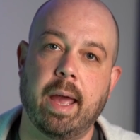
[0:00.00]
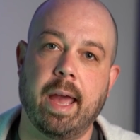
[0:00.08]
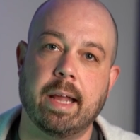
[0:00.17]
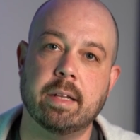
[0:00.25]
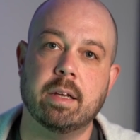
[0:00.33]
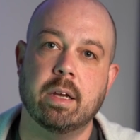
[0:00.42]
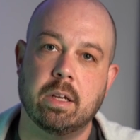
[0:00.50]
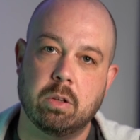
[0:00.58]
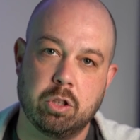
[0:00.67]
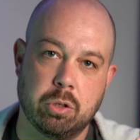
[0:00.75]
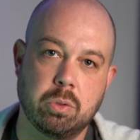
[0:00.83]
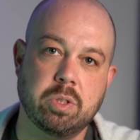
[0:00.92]
and
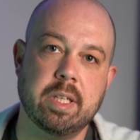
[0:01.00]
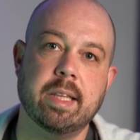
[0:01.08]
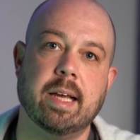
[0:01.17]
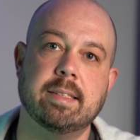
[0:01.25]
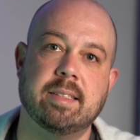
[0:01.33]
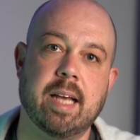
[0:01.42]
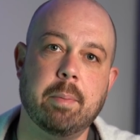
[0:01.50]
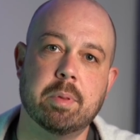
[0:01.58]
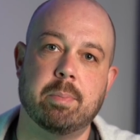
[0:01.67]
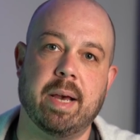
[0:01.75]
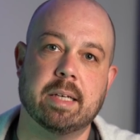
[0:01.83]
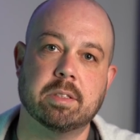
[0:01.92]
using that
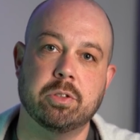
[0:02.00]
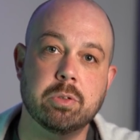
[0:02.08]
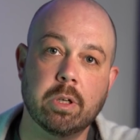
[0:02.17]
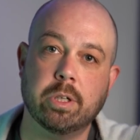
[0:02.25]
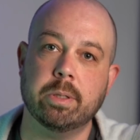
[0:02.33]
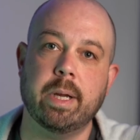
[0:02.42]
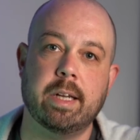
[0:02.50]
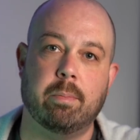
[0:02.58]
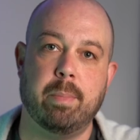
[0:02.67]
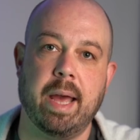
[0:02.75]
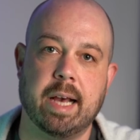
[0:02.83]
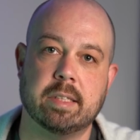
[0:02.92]
depth mask, you can create a
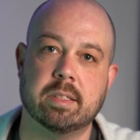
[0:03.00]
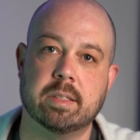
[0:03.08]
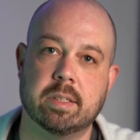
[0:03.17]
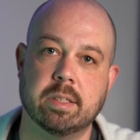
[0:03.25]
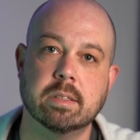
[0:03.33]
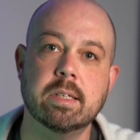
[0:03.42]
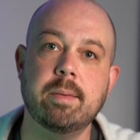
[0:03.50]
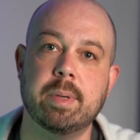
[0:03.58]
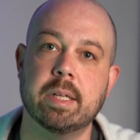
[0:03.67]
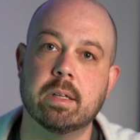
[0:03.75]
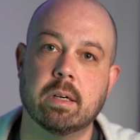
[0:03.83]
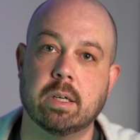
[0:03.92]
mask to
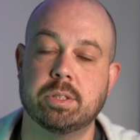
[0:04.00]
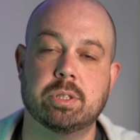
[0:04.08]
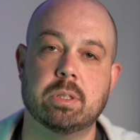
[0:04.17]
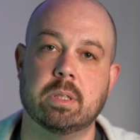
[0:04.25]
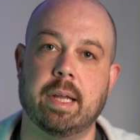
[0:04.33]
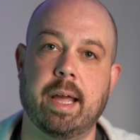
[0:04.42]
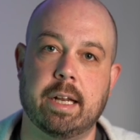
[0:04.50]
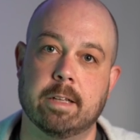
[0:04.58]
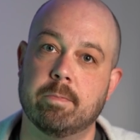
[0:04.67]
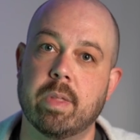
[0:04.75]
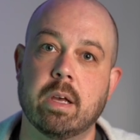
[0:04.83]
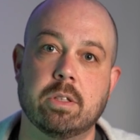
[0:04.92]
limit a certain
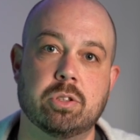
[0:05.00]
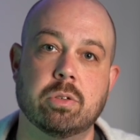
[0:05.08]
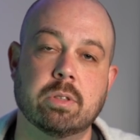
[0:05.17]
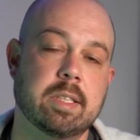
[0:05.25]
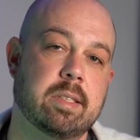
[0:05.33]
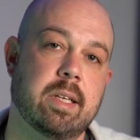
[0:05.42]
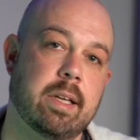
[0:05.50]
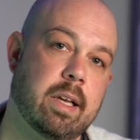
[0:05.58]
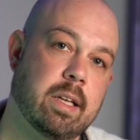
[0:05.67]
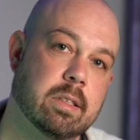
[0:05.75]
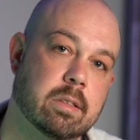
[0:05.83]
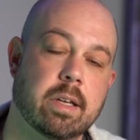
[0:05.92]
edit. So let's say
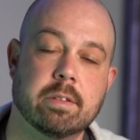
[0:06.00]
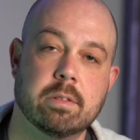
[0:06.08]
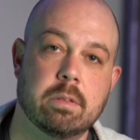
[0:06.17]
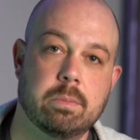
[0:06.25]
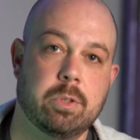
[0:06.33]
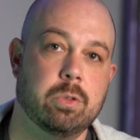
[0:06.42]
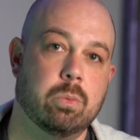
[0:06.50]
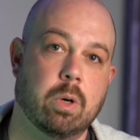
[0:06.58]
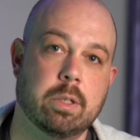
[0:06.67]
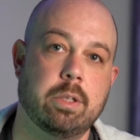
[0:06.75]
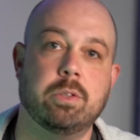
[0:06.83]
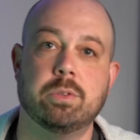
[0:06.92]
in Lightroom, you
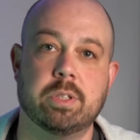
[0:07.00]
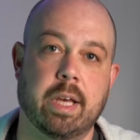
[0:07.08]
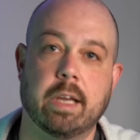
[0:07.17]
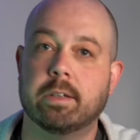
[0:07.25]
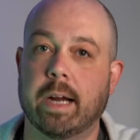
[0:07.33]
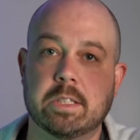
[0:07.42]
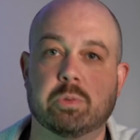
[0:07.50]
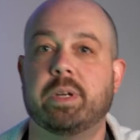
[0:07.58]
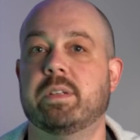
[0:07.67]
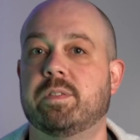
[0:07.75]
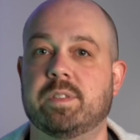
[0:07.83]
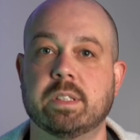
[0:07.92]
want to use a
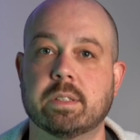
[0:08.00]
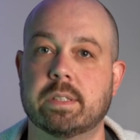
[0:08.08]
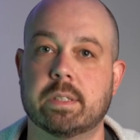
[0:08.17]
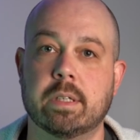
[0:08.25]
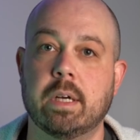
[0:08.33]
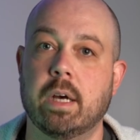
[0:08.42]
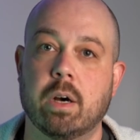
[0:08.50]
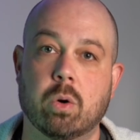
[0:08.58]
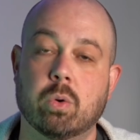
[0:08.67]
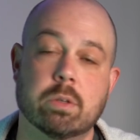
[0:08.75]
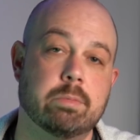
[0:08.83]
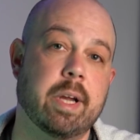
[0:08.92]
graduated filter
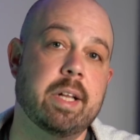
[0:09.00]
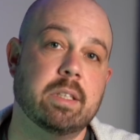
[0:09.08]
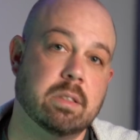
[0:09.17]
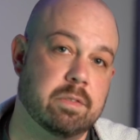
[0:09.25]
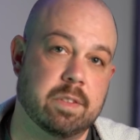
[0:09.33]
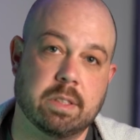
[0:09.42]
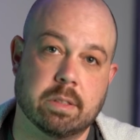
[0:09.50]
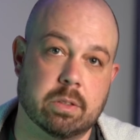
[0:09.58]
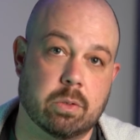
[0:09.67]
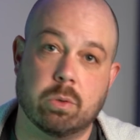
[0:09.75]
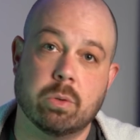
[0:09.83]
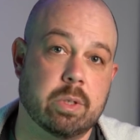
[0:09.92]
or radial
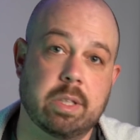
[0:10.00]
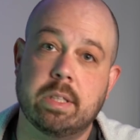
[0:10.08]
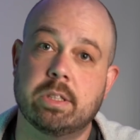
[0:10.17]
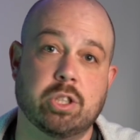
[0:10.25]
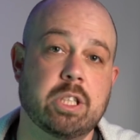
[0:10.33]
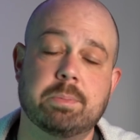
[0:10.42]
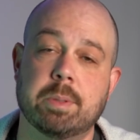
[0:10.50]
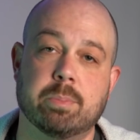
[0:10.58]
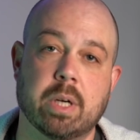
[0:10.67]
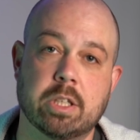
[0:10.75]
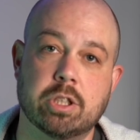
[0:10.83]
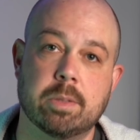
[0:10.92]
filter or the adjustment
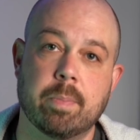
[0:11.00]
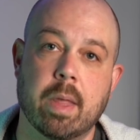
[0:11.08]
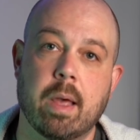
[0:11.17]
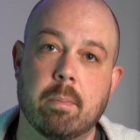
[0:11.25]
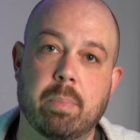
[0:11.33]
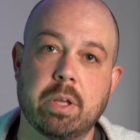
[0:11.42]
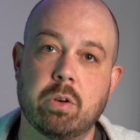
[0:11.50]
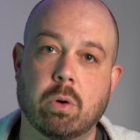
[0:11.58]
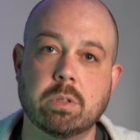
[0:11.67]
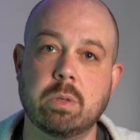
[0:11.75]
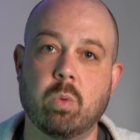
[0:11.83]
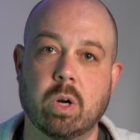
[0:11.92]
brush, but you
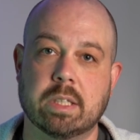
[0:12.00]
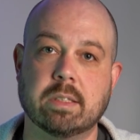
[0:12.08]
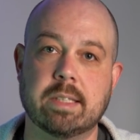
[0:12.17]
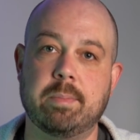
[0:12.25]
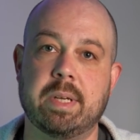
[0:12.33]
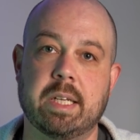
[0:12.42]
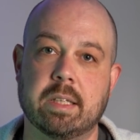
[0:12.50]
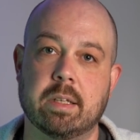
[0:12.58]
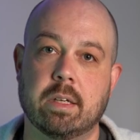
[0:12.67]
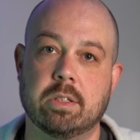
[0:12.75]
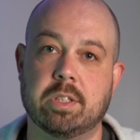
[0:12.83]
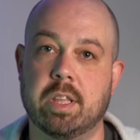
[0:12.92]
only want to limit it
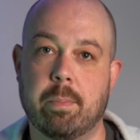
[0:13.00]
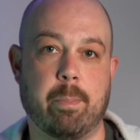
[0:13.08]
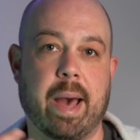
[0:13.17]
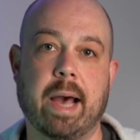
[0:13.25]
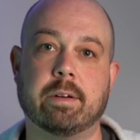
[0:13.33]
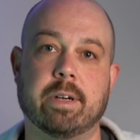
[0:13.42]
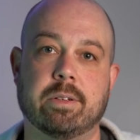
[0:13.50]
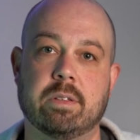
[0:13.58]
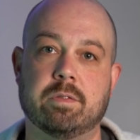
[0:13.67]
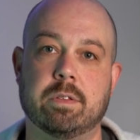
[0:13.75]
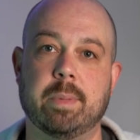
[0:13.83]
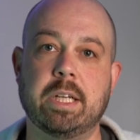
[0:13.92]
to the background
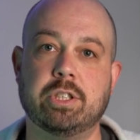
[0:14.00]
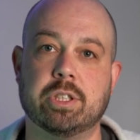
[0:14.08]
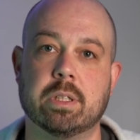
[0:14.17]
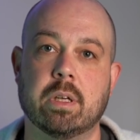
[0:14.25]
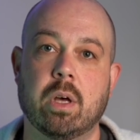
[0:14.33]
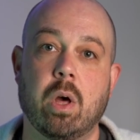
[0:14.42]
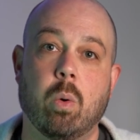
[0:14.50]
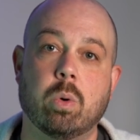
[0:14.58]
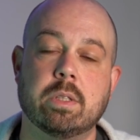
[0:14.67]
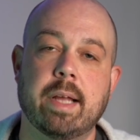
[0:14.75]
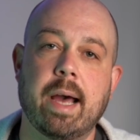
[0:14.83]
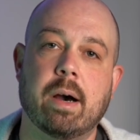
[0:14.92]
information.
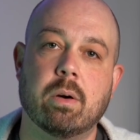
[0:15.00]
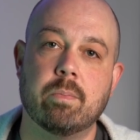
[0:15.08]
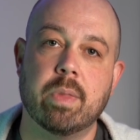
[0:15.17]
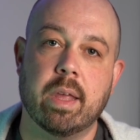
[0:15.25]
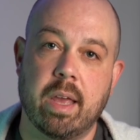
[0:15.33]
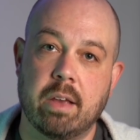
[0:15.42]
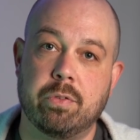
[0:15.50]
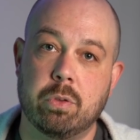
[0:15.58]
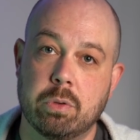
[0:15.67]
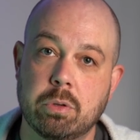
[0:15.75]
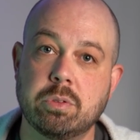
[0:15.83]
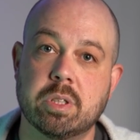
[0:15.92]
Well, now, if
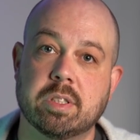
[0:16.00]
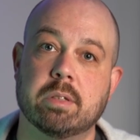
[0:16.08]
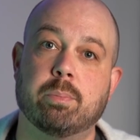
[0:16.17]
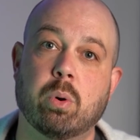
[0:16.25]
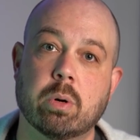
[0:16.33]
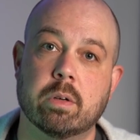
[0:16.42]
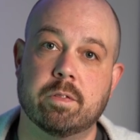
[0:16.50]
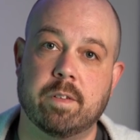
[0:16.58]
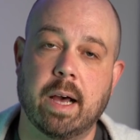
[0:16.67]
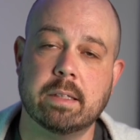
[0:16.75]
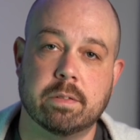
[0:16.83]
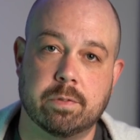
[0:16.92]
you use a supported
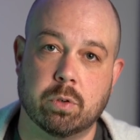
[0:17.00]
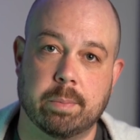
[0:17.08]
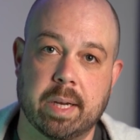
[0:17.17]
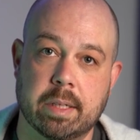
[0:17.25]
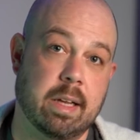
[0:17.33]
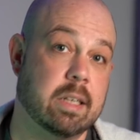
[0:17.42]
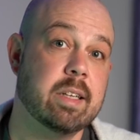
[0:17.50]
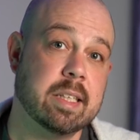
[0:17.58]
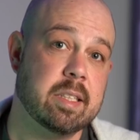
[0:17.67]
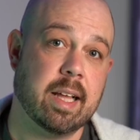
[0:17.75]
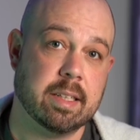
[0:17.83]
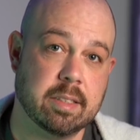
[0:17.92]
file format, and I'll
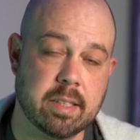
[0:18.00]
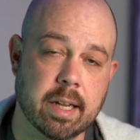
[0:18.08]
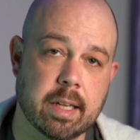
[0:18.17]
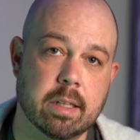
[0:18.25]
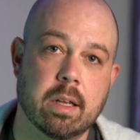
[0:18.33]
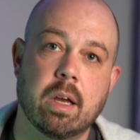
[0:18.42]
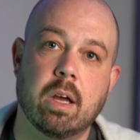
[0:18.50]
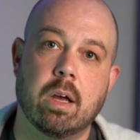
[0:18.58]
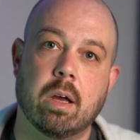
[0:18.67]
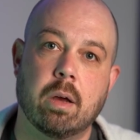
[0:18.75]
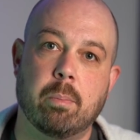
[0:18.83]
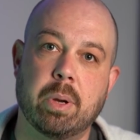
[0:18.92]
get to that in a second,
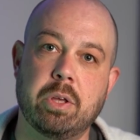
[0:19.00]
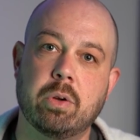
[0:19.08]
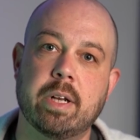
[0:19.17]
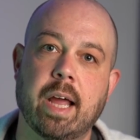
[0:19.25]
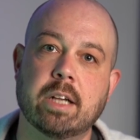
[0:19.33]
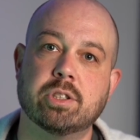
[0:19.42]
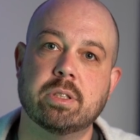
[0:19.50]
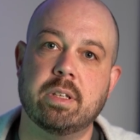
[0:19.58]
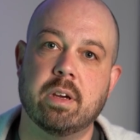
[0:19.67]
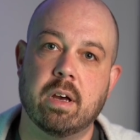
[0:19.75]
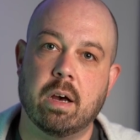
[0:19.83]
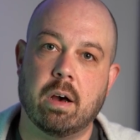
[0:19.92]
but you can
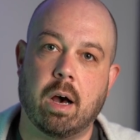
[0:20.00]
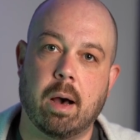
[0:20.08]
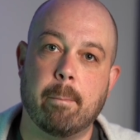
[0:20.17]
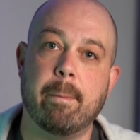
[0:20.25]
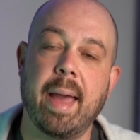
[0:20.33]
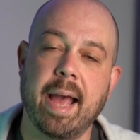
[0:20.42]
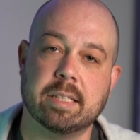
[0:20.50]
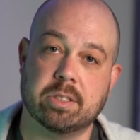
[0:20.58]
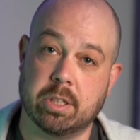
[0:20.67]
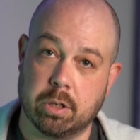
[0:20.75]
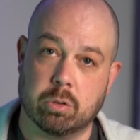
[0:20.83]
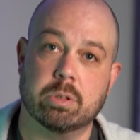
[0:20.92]
actually Uh,
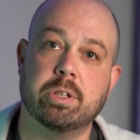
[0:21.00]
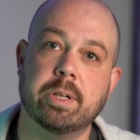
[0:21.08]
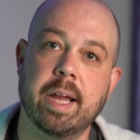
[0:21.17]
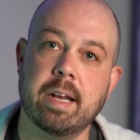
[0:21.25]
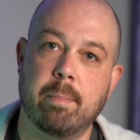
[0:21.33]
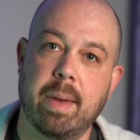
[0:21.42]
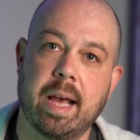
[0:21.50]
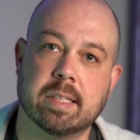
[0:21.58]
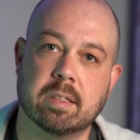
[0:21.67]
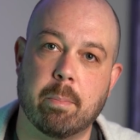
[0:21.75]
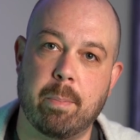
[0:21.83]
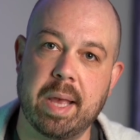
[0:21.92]
mask or create a
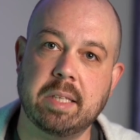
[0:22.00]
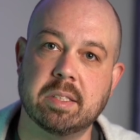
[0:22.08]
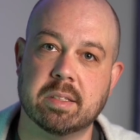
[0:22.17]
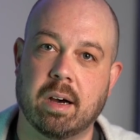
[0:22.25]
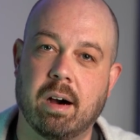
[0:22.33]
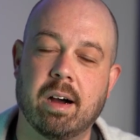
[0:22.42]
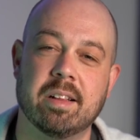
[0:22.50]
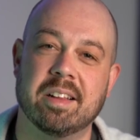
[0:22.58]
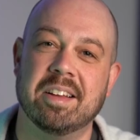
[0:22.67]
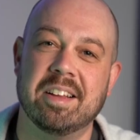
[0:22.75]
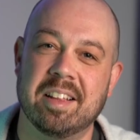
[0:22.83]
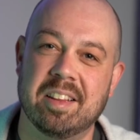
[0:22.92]
mask based
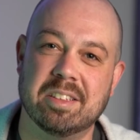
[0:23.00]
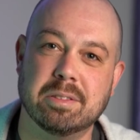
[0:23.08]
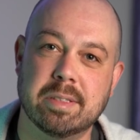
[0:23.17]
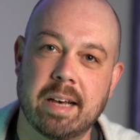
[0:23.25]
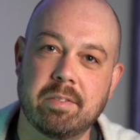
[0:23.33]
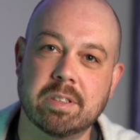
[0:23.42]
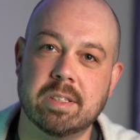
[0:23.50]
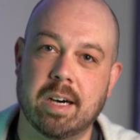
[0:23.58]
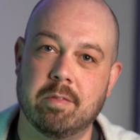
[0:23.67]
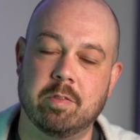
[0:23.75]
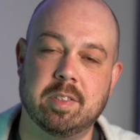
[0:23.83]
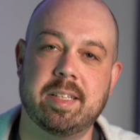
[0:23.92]
on the level
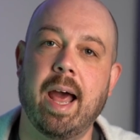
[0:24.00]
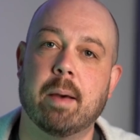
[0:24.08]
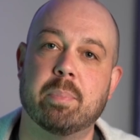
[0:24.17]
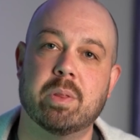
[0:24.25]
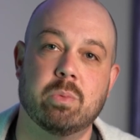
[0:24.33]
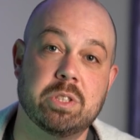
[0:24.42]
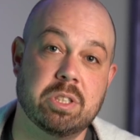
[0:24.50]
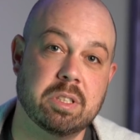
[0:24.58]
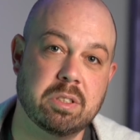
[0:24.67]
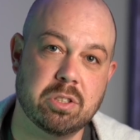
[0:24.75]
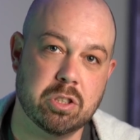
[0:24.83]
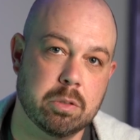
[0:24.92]
of depth, which
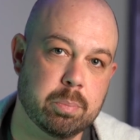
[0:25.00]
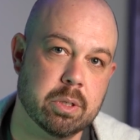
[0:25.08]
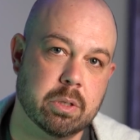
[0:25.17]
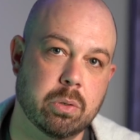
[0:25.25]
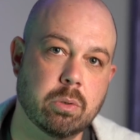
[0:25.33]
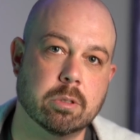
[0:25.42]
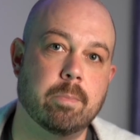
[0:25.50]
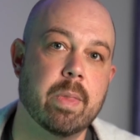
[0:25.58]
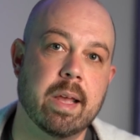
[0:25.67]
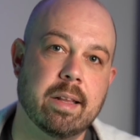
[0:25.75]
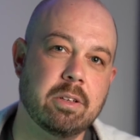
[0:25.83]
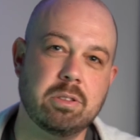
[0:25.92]
is super cool.
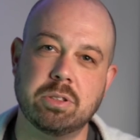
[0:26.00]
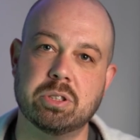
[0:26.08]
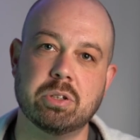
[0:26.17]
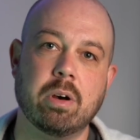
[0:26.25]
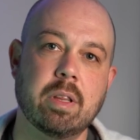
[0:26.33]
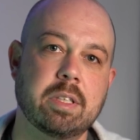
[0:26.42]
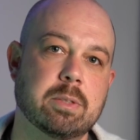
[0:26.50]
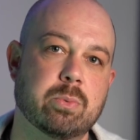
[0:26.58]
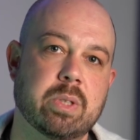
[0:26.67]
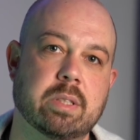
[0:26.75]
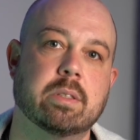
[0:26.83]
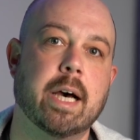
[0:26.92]
Now, you saw this
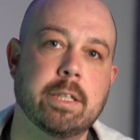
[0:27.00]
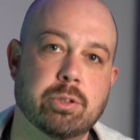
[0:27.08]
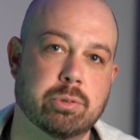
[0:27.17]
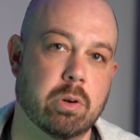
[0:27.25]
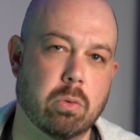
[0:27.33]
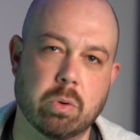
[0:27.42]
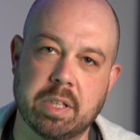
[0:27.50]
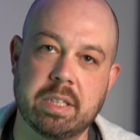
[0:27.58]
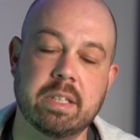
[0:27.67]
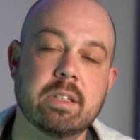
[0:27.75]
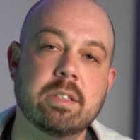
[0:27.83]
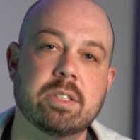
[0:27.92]
with Lytro
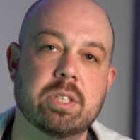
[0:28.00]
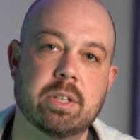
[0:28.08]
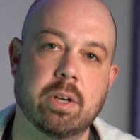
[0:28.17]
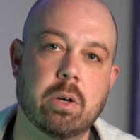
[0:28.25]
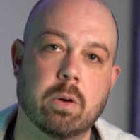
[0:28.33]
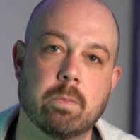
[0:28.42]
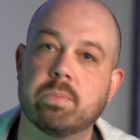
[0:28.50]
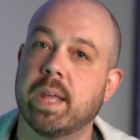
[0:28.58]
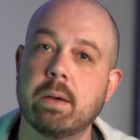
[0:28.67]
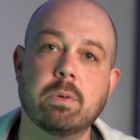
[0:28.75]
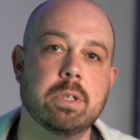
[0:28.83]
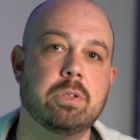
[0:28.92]
years ago.
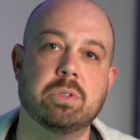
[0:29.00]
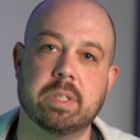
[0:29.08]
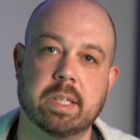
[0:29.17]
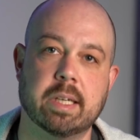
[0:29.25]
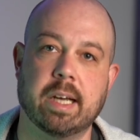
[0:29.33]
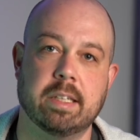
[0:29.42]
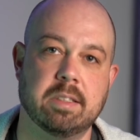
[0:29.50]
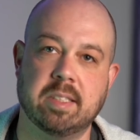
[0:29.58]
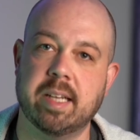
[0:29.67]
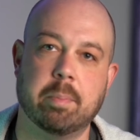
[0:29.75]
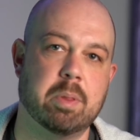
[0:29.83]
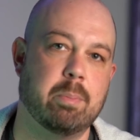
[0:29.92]
They were using kind
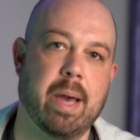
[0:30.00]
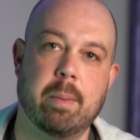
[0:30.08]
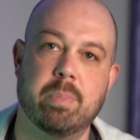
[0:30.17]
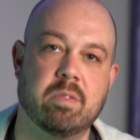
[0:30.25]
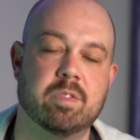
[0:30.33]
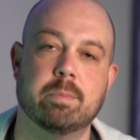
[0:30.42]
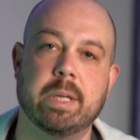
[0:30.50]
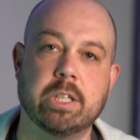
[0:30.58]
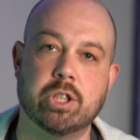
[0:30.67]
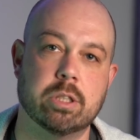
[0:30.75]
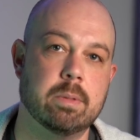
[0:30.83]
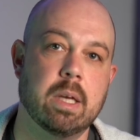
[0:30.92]
of depth map
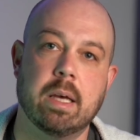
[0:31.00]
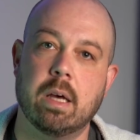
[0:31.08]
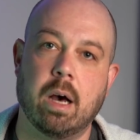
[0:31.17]
information.